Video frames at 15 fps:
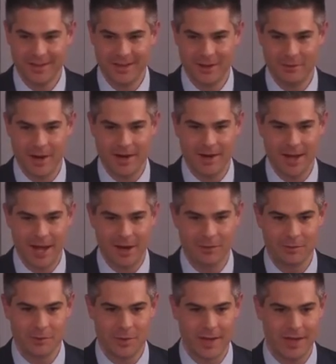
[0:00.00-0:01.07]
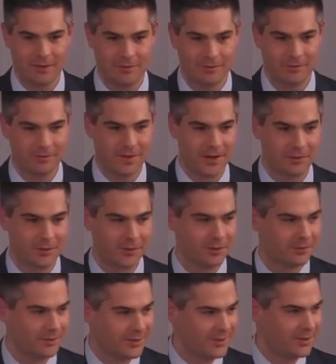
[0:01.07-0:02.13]
And right now you have
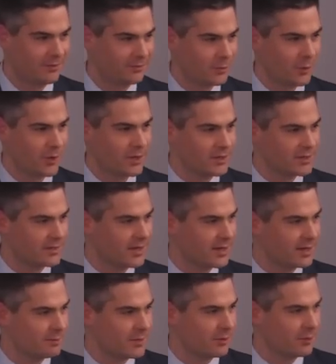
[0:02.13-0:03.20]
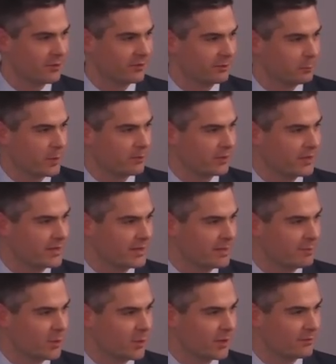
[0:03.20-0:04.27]
federal, foreign, and state, but we really
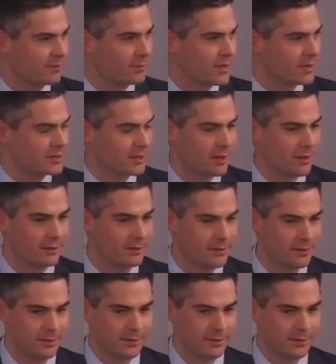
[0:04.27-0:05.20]
need more information on